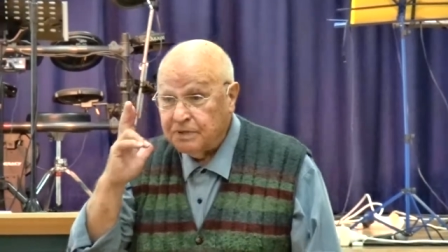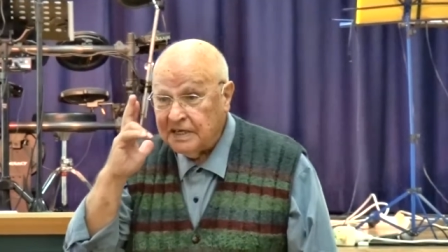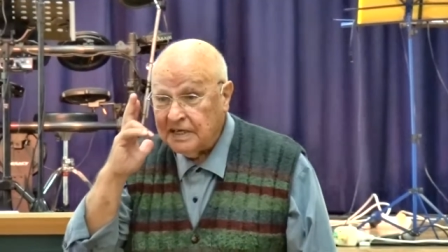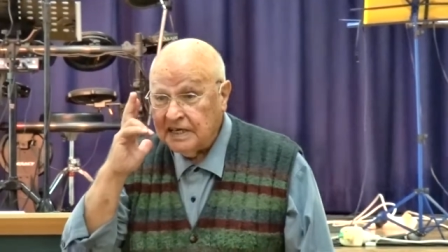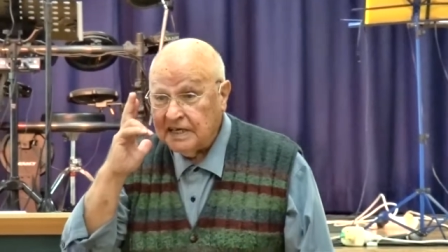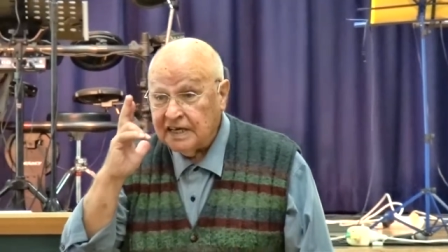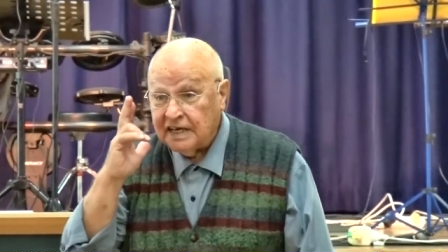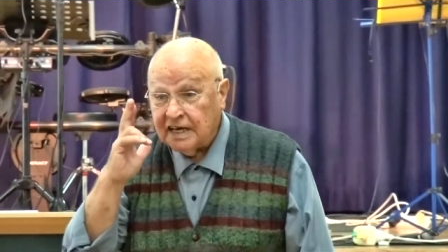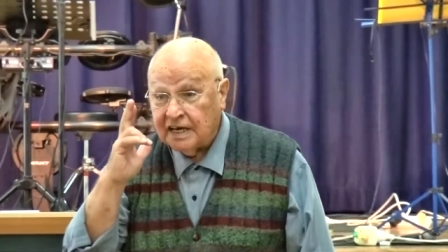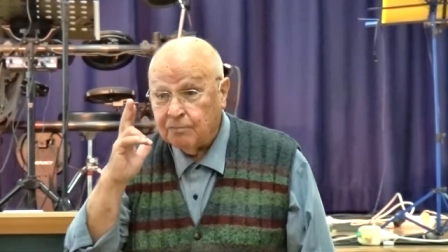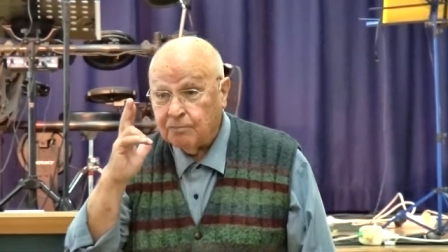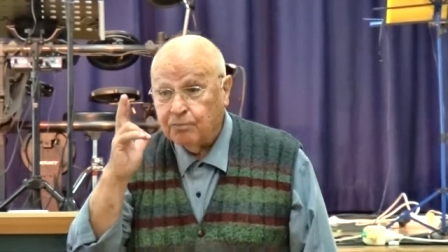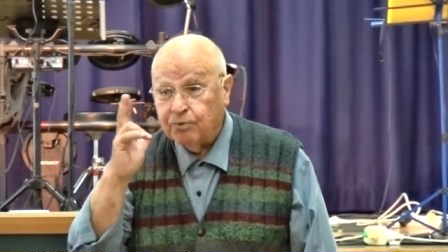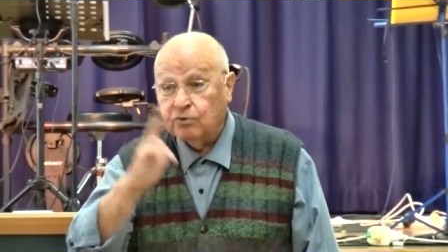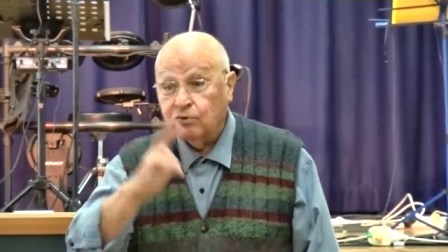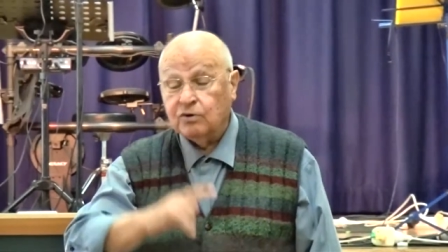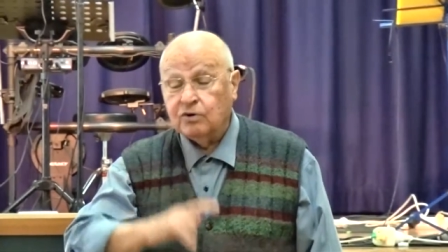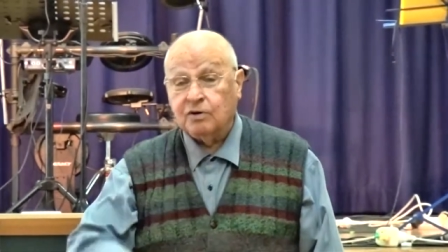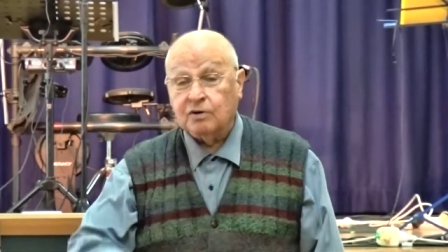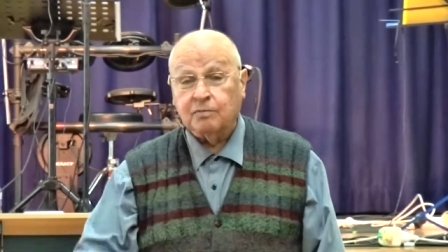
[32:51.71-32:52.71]
be a
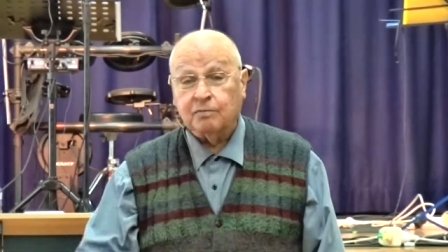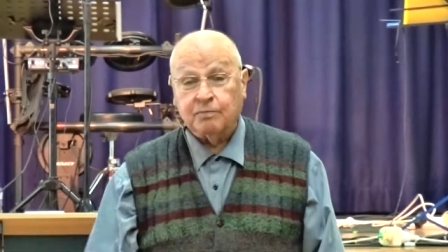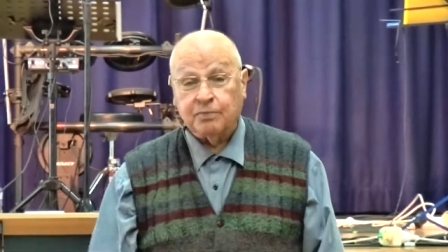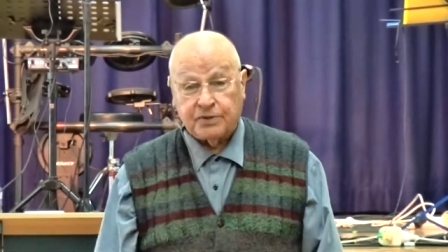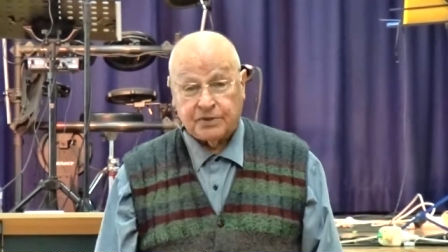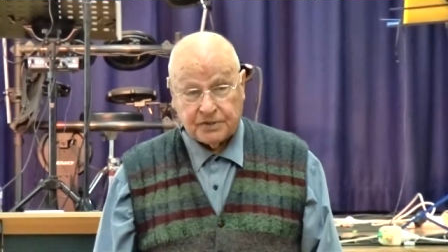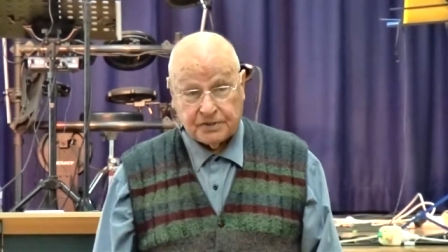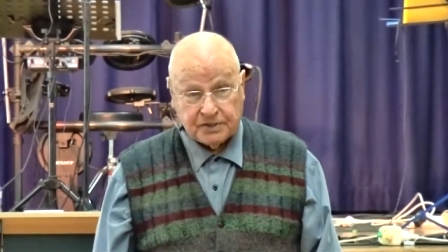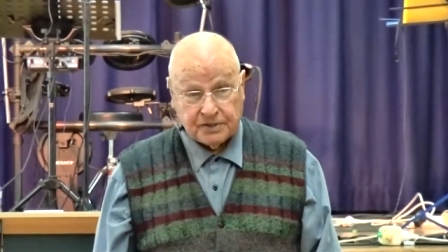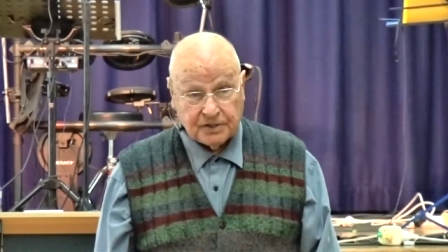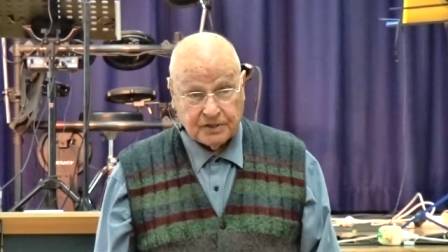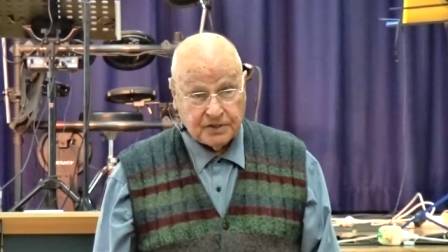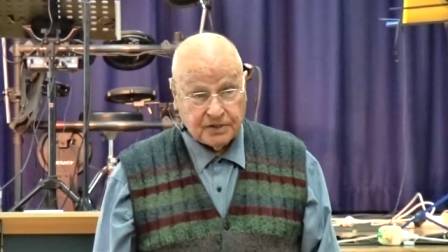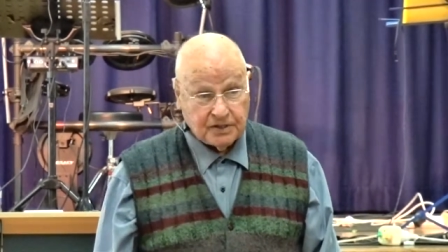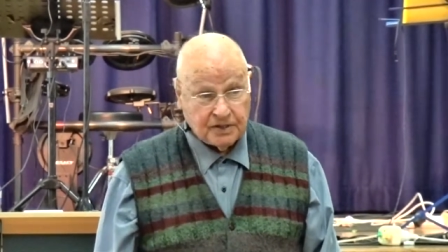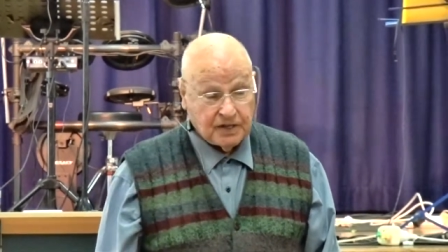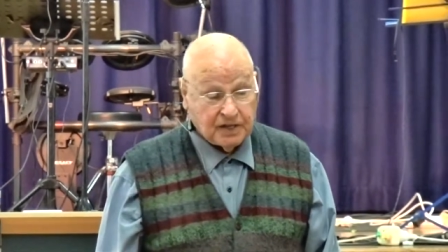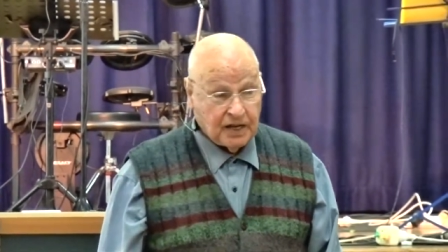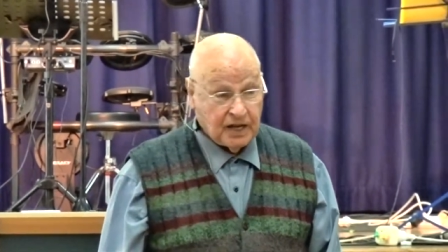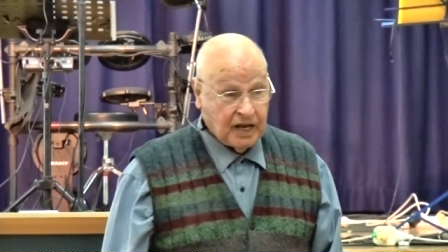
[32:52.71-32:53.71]
poor person.
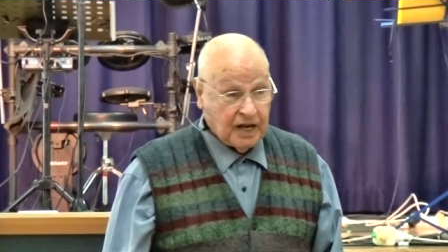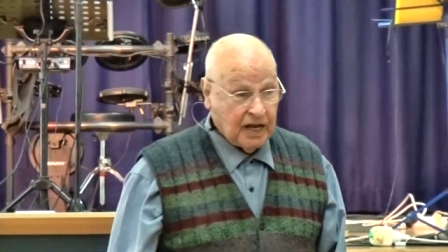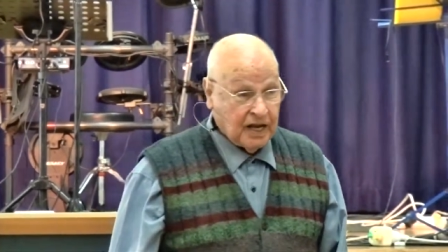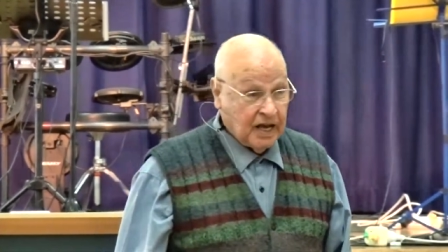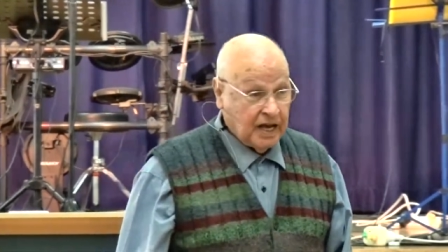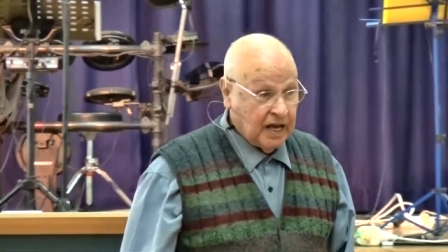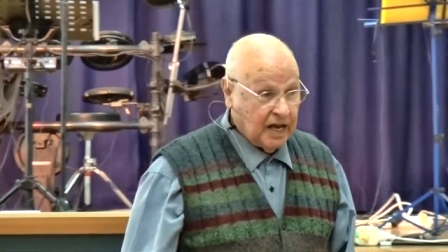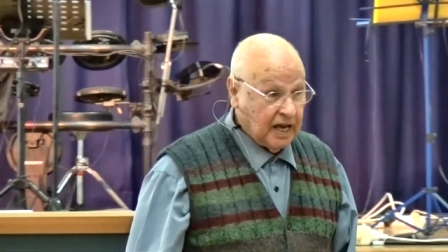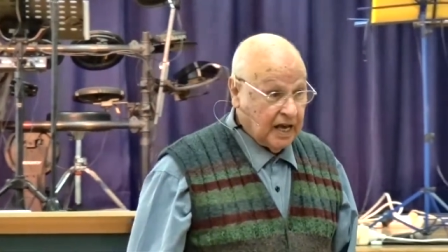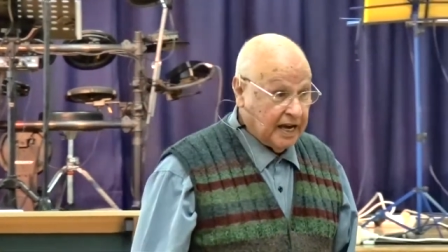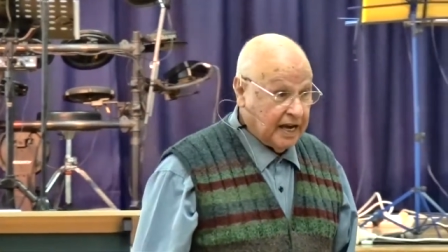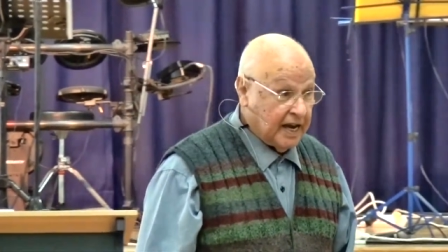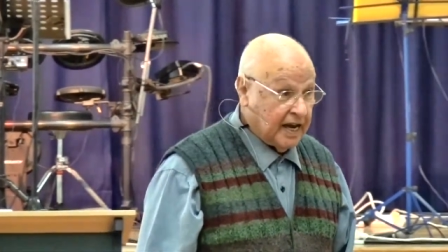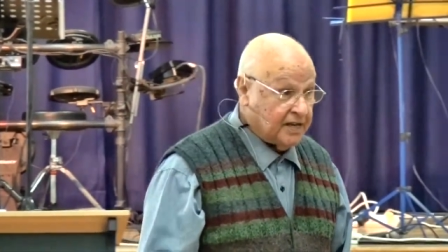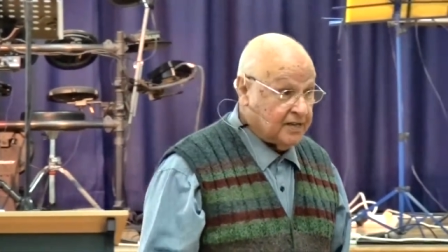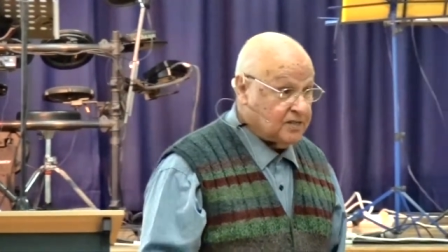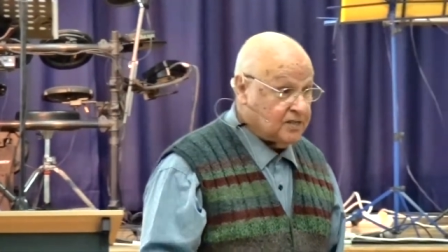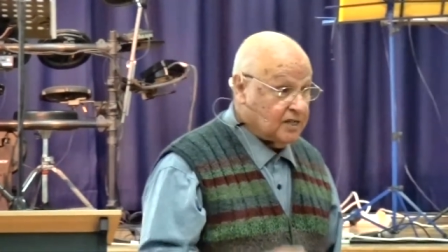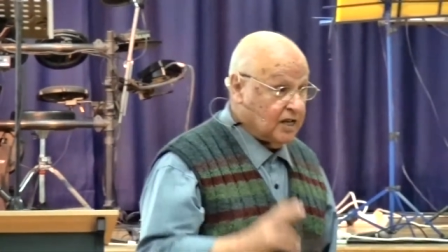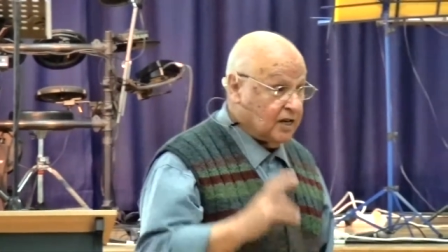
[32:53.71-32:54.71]
And
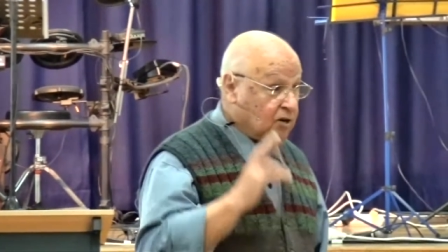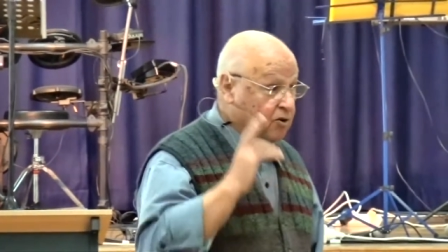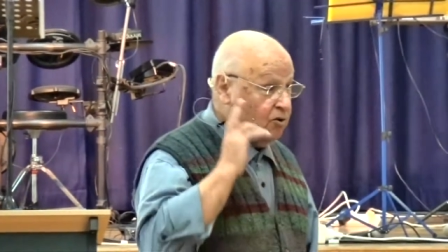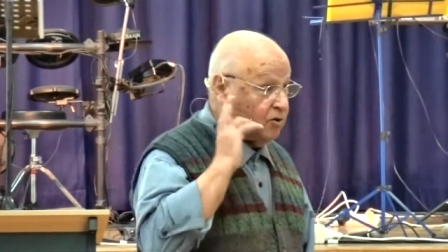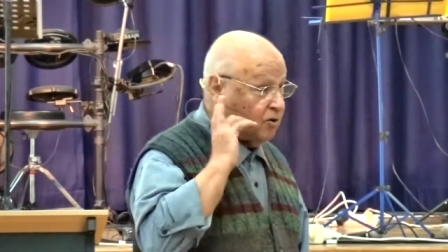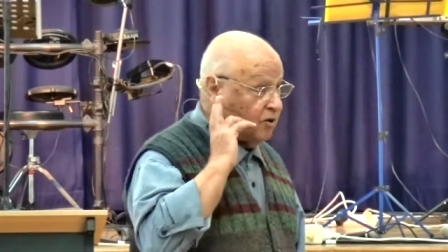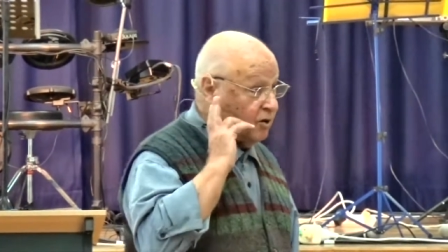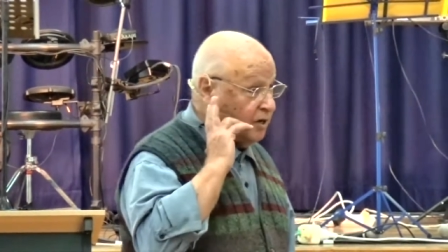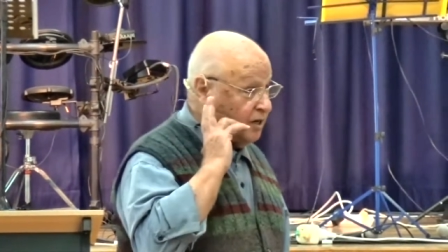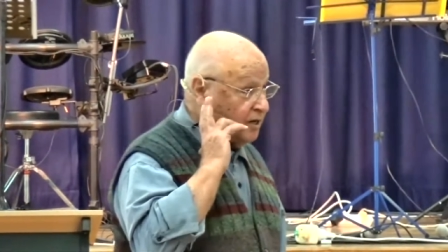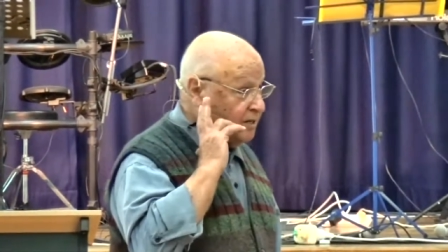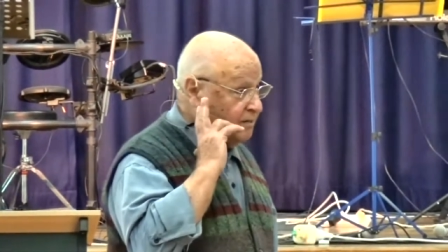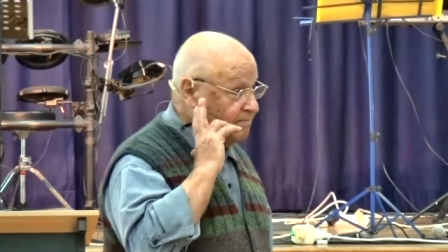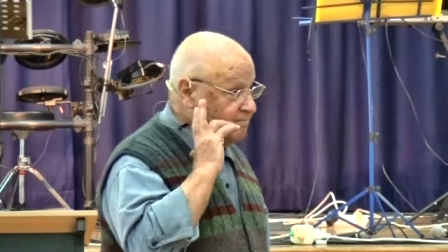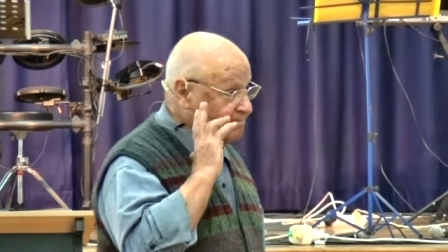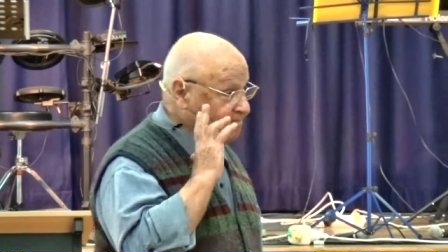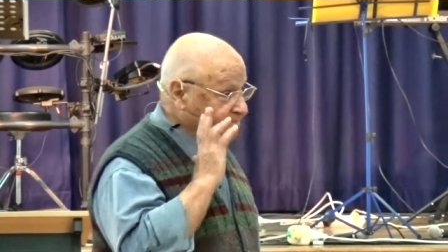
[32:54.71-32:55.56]
I said, Lord,